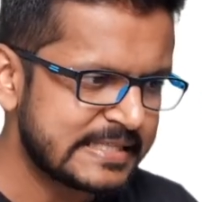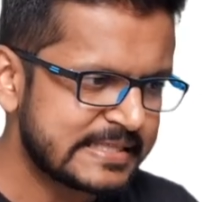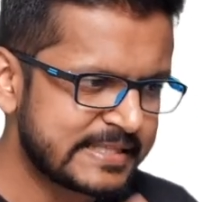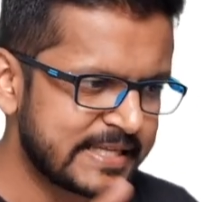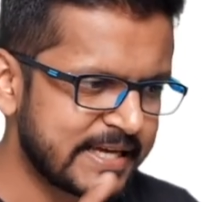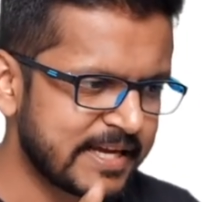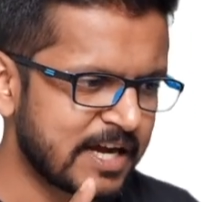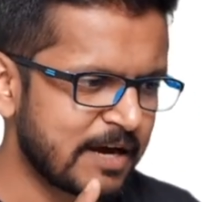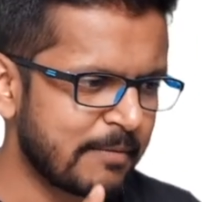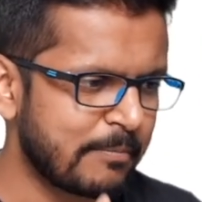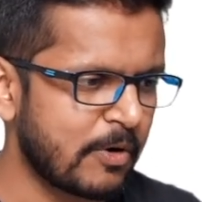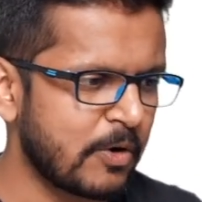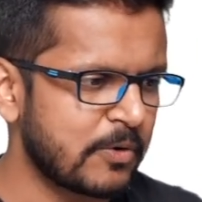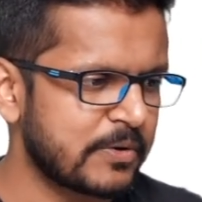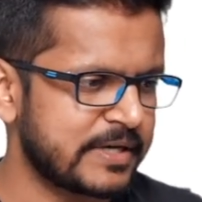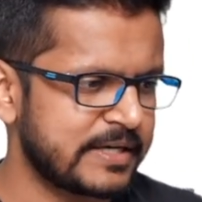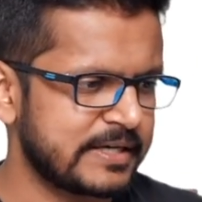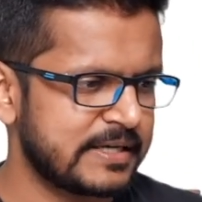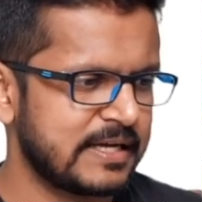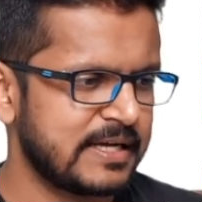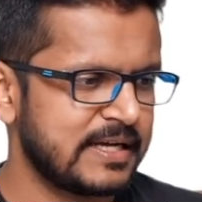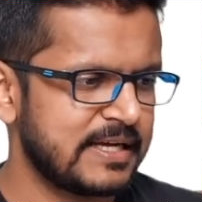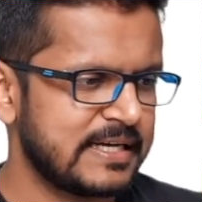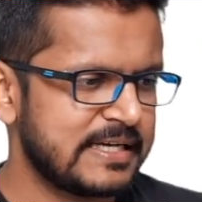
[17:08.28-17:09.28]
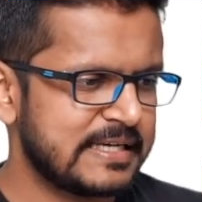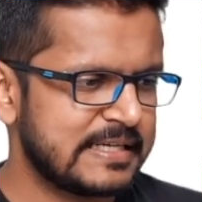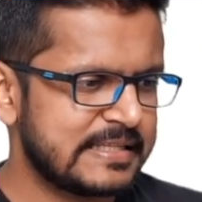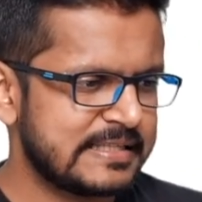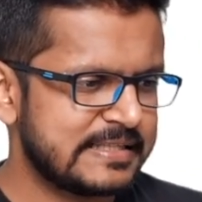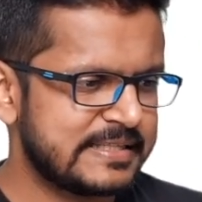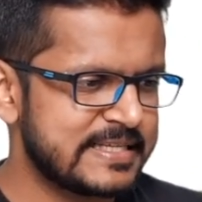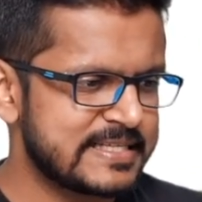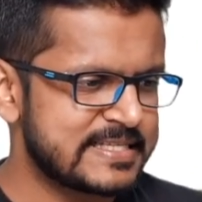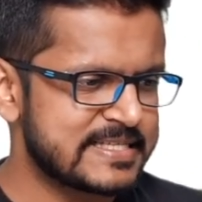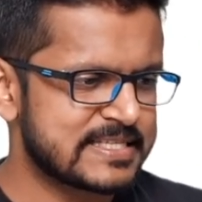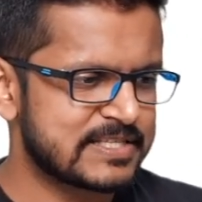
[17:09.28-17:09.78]
think about it.
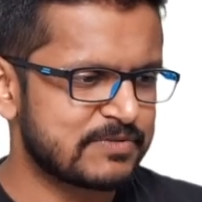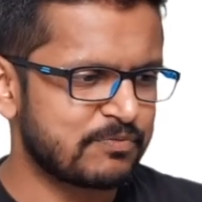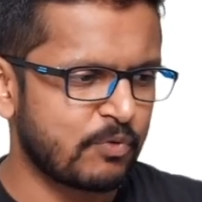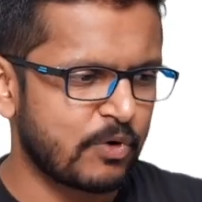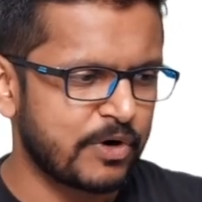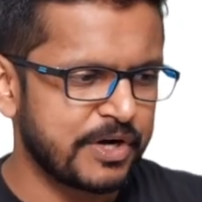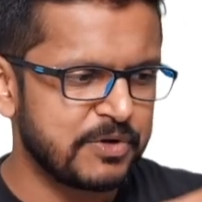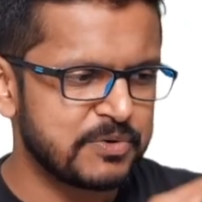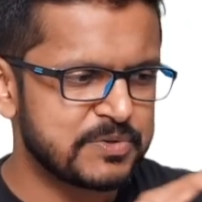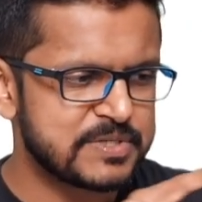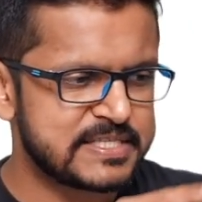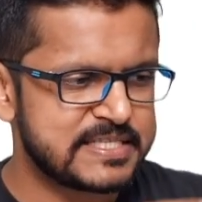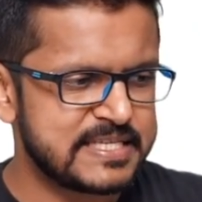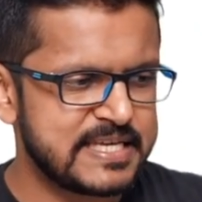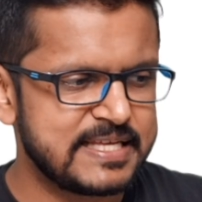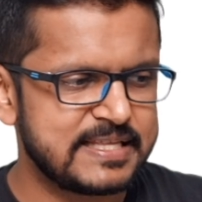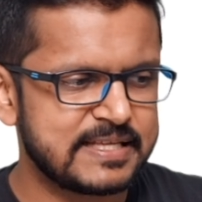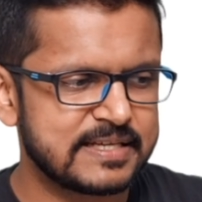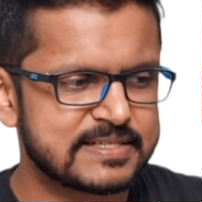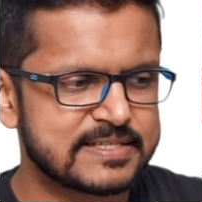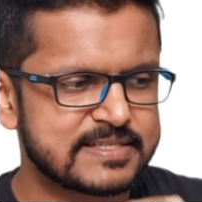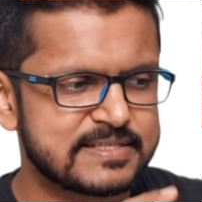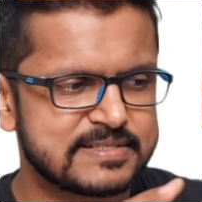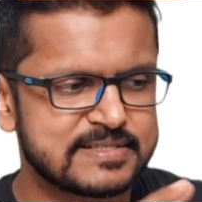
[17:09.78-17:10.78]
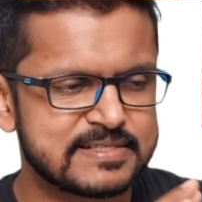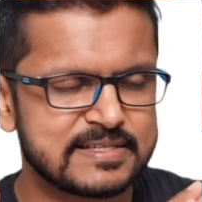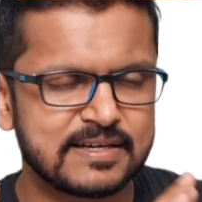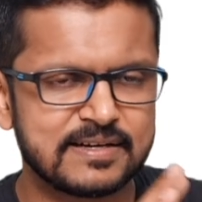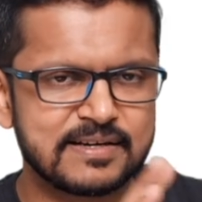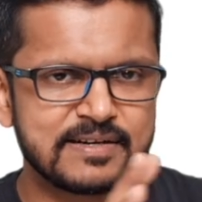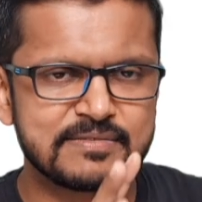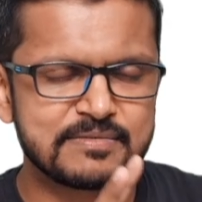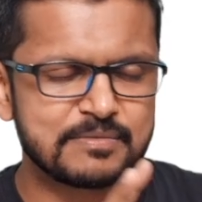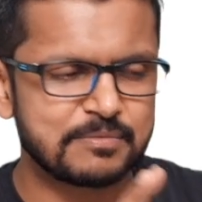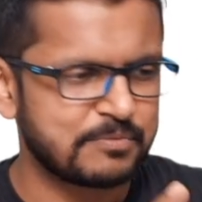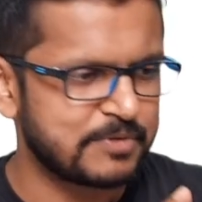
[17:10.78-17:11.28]
This, what do you see, that's
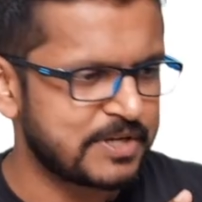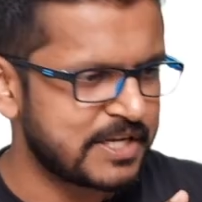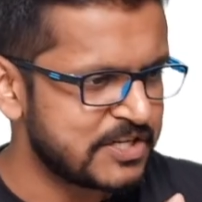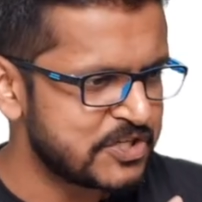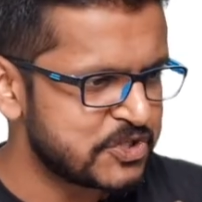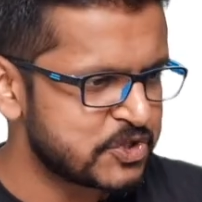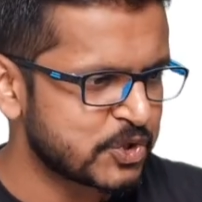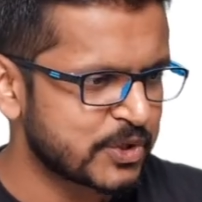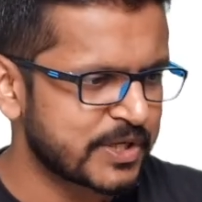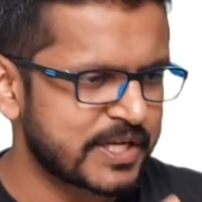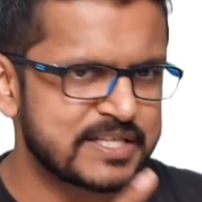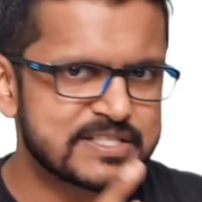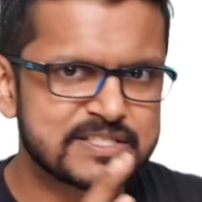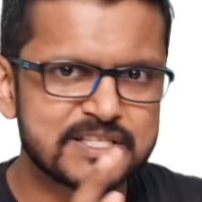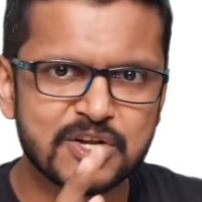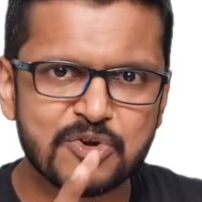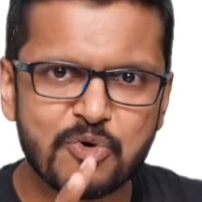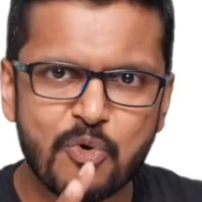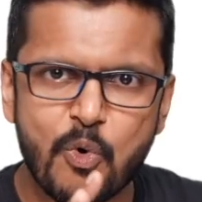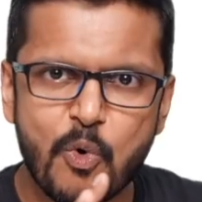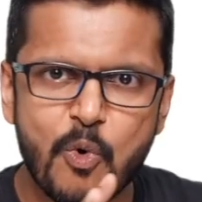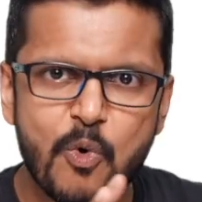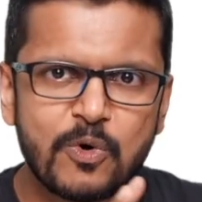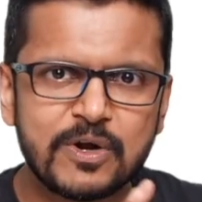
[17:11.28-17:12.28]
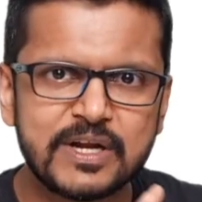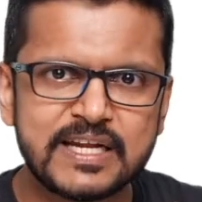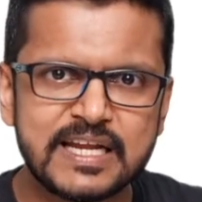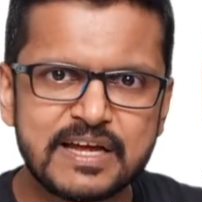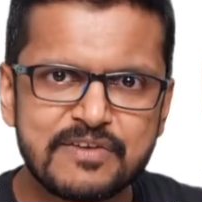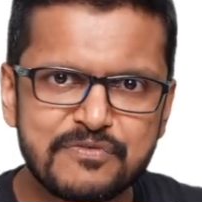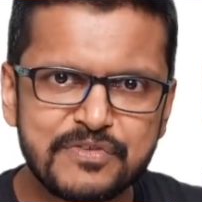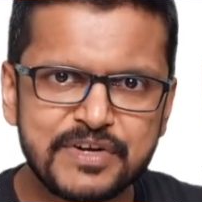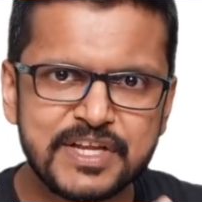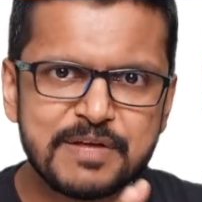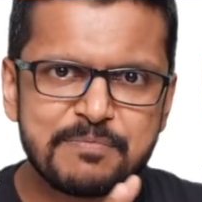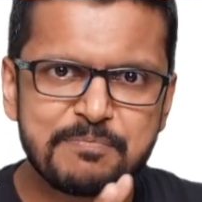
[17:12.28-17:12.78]
insurance and gold and
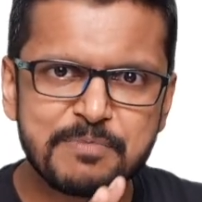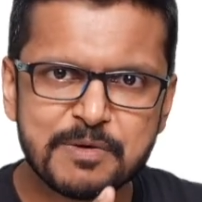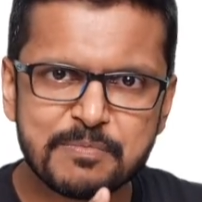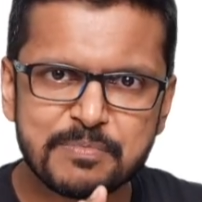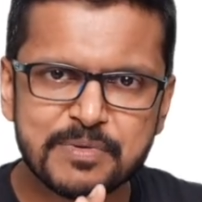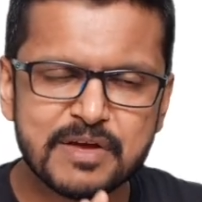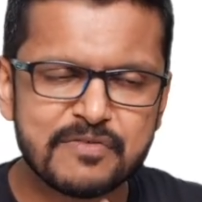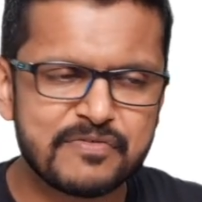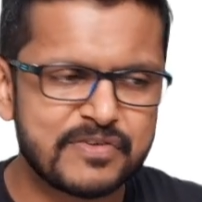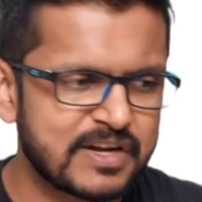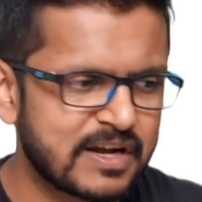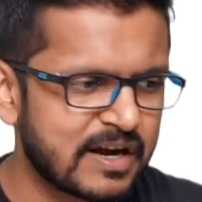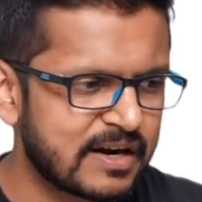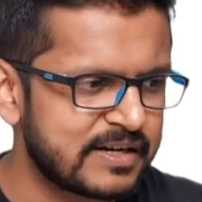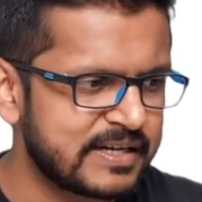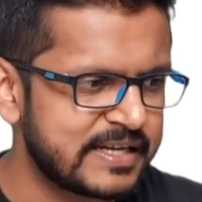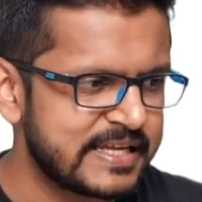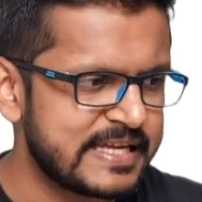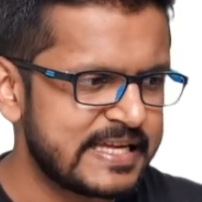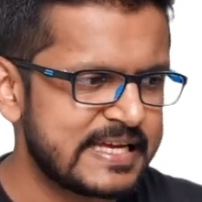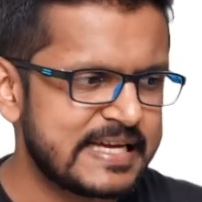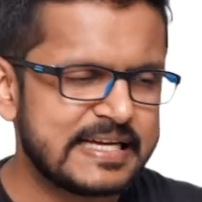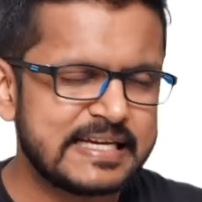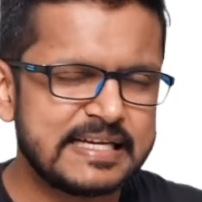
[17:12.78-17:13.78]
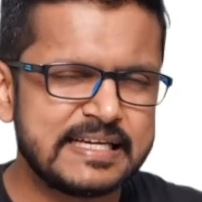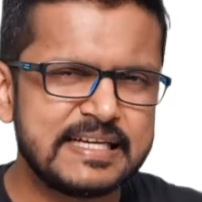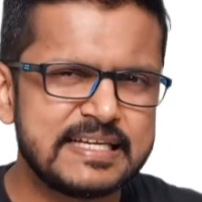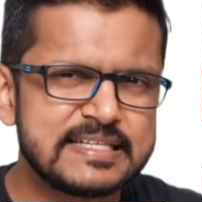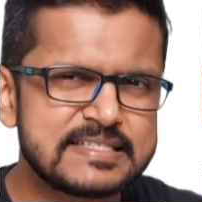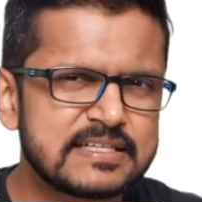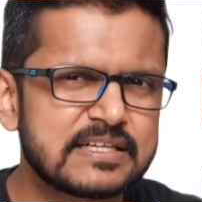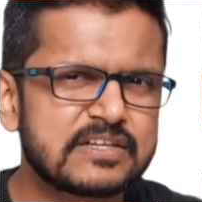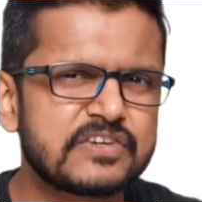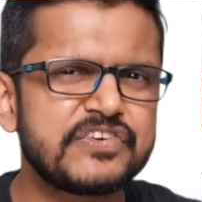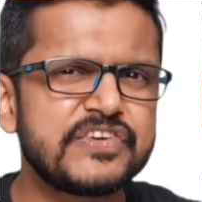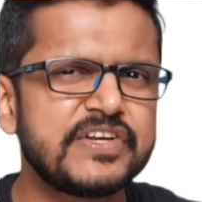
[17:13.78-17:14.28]
FD, PPF and RD,
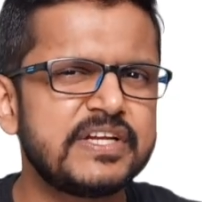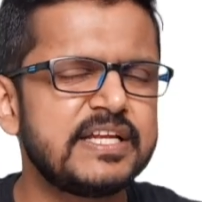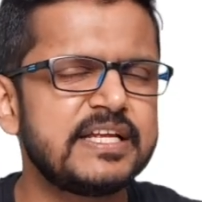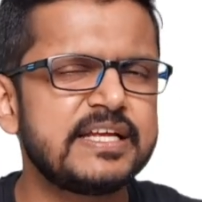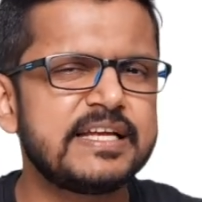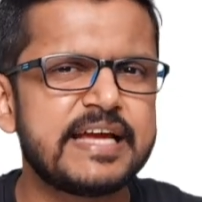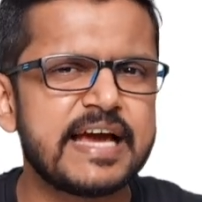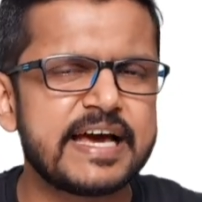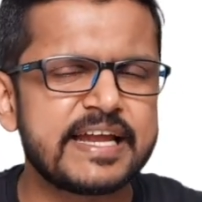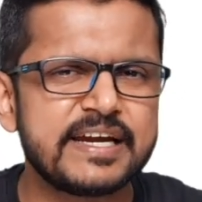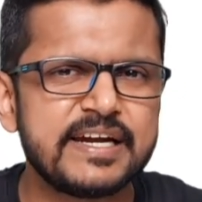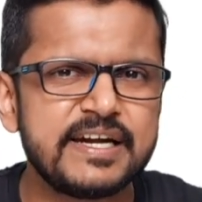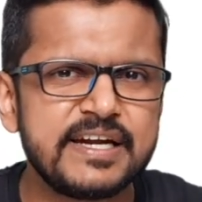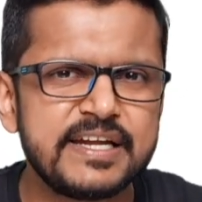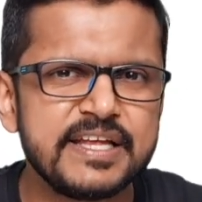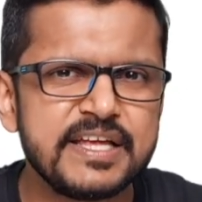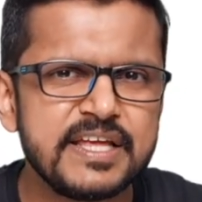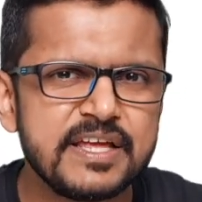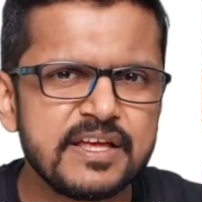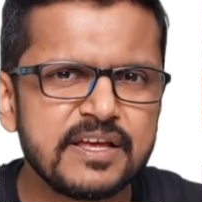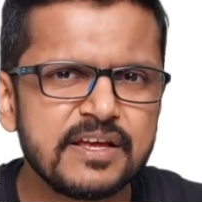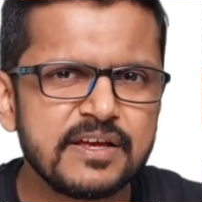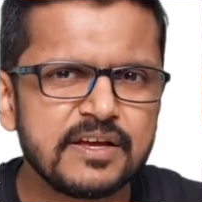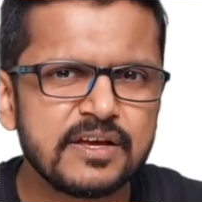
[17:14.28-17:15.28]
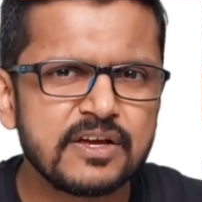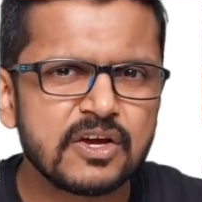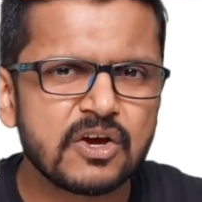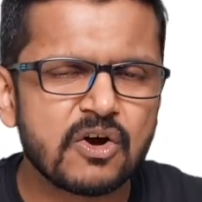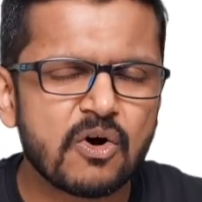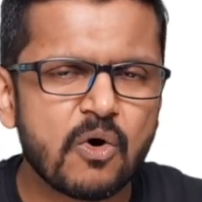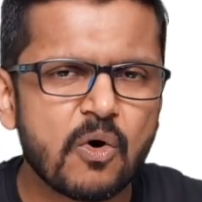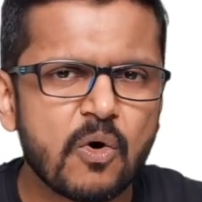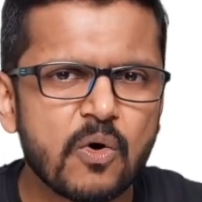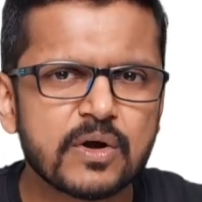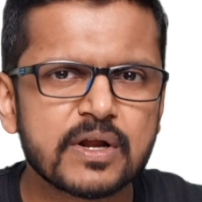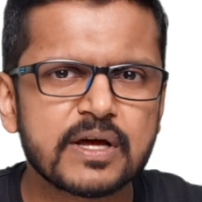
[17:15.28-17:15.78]
is it really guarantee
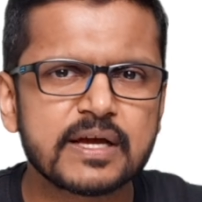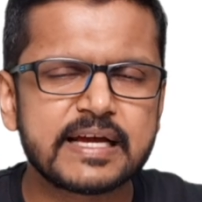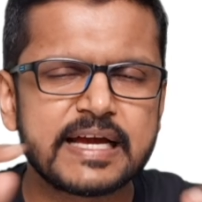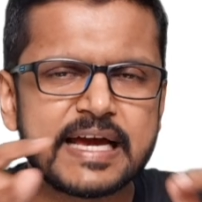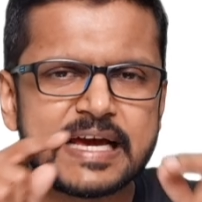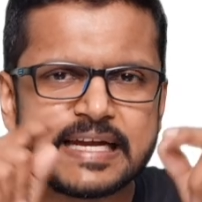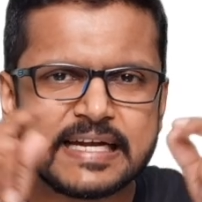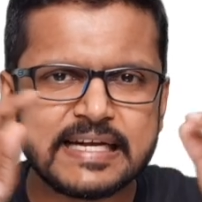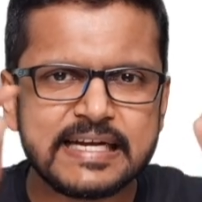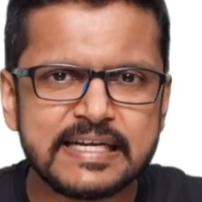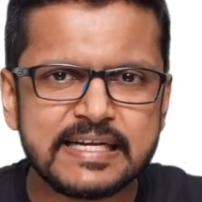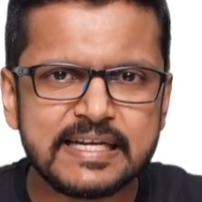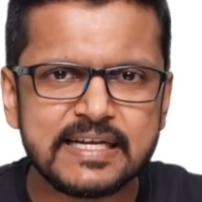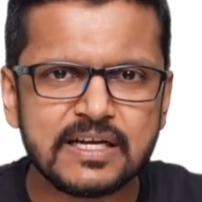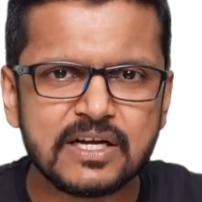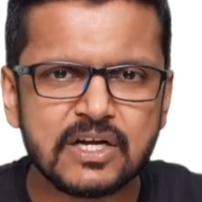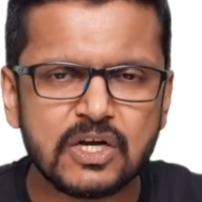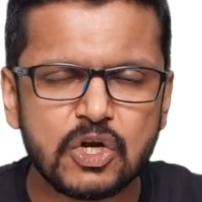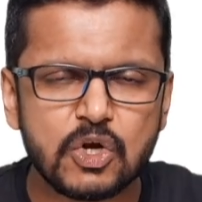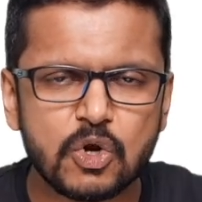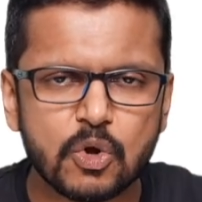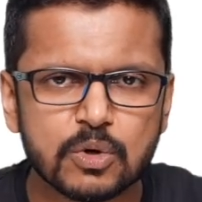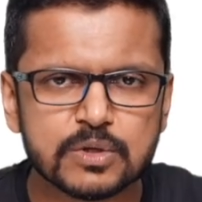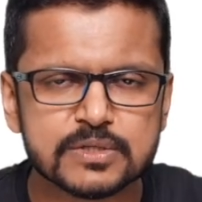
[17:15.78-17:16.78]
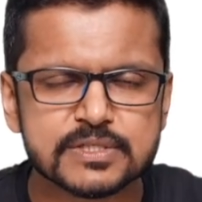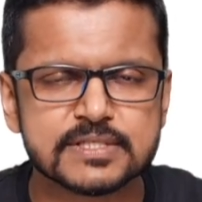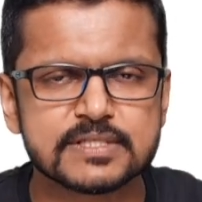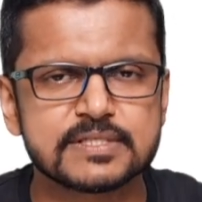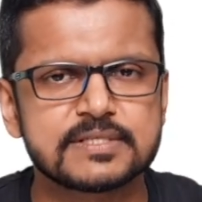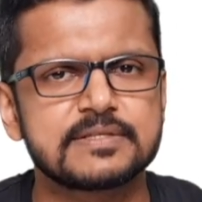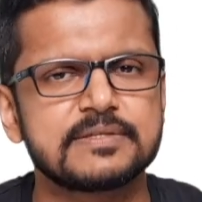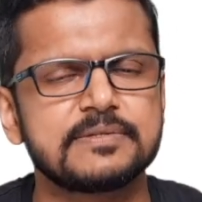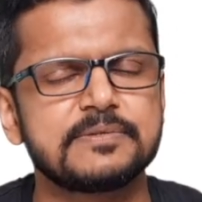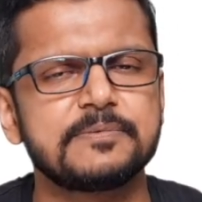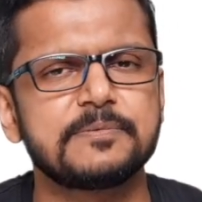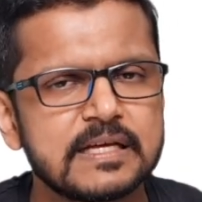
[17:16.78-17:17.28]
or a guaranteed
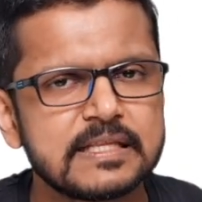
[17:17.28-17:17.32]
loss?